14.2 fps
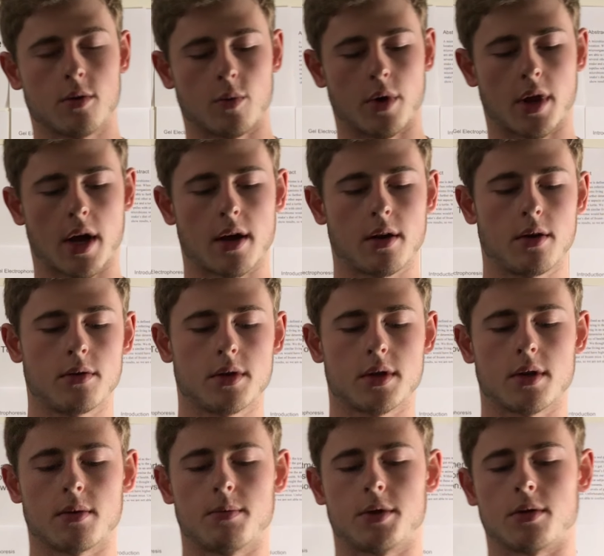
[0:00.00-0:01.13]
We then use
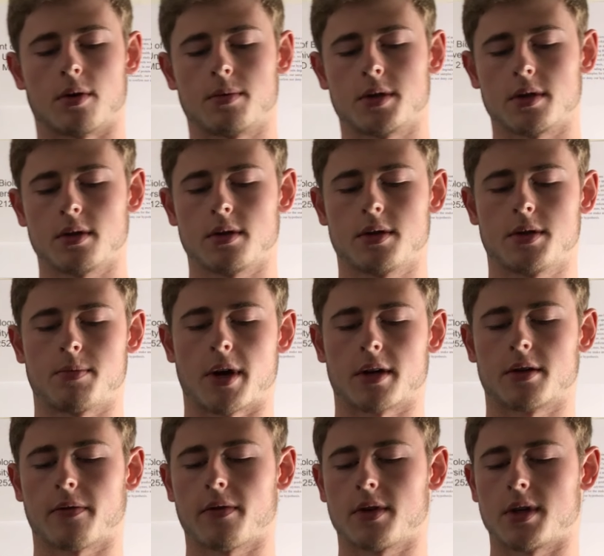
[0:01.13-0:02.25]
the absorption
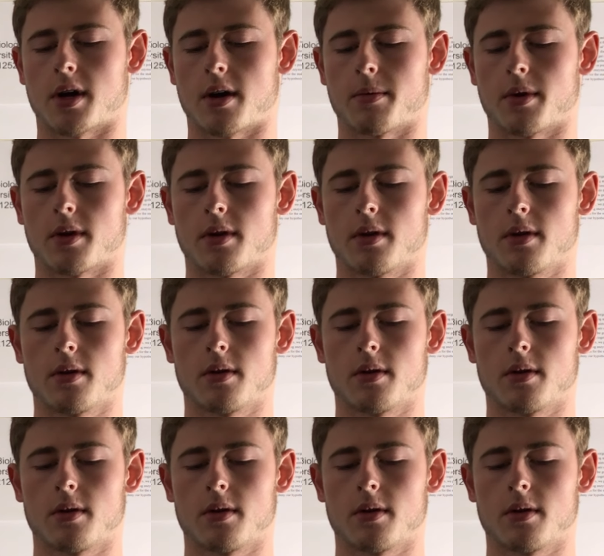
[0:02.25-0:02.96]
spectrophotometry